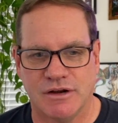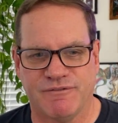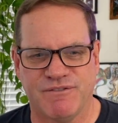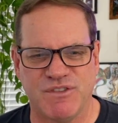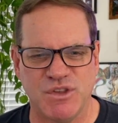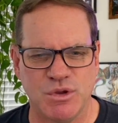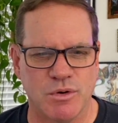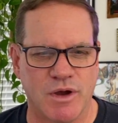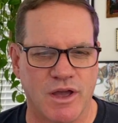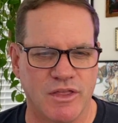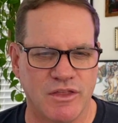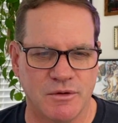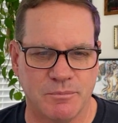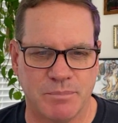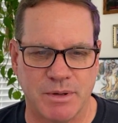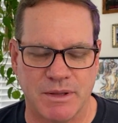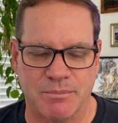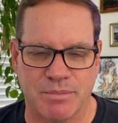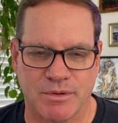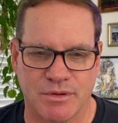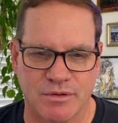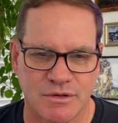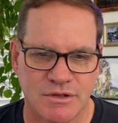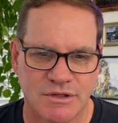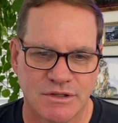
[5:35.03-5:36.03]
few other
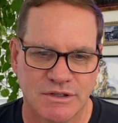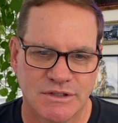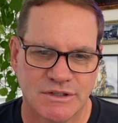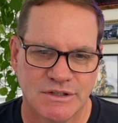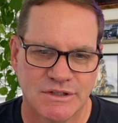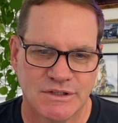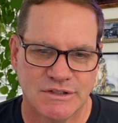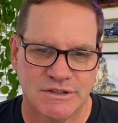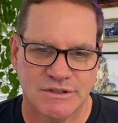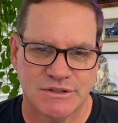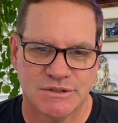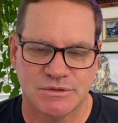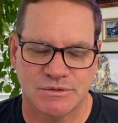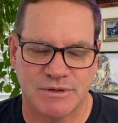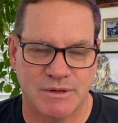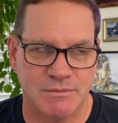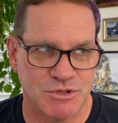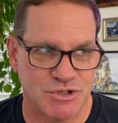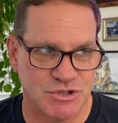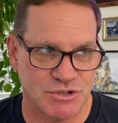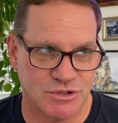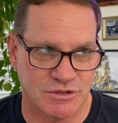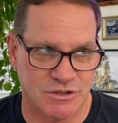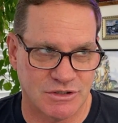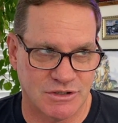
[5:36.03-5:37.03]
people who I'm
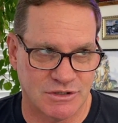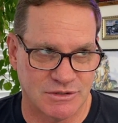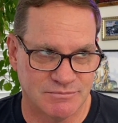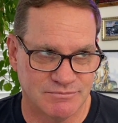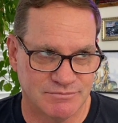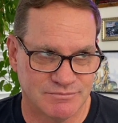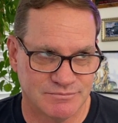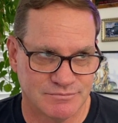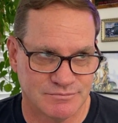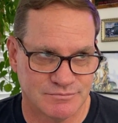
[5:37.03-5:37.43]
sure are